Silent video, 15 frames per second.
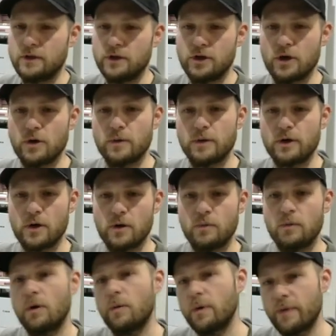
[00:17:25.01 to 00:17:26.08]
and go,
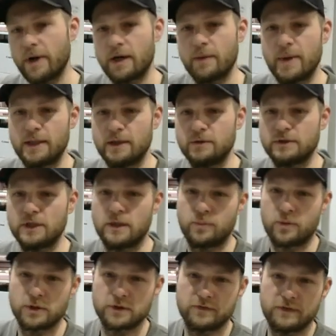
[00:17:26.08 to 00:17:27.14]
oh, we recommend that you sell the
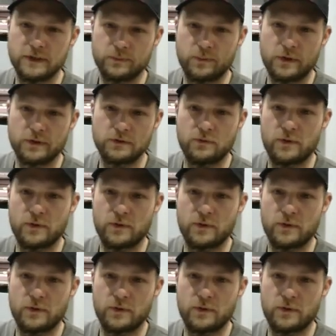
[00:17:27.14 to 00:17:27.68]
products for this price.